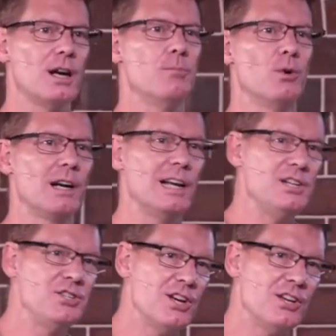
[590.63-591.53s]
and
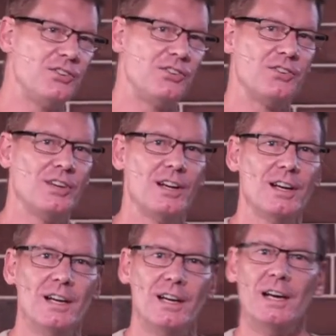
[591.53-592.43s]
religious
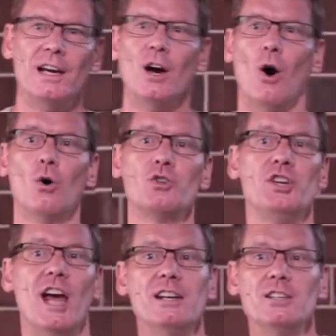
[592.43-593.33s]
or
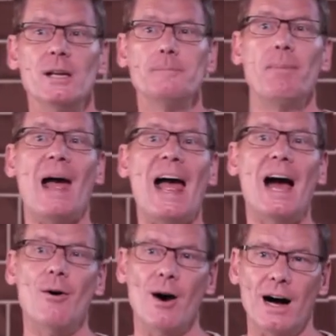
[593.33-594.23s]
gendered
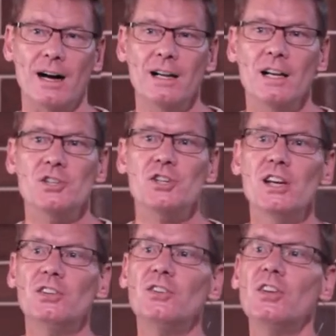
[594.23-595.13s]
power.
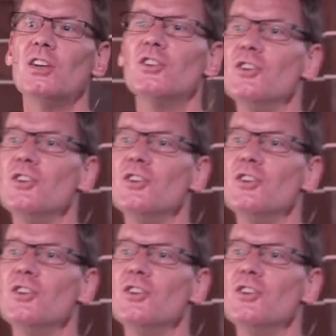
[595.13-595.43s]
Jesus says,